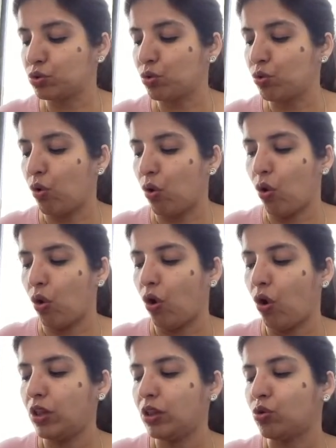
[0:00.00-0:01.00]
throw
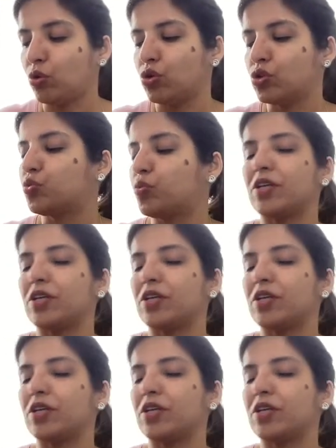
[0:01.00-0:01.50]
all those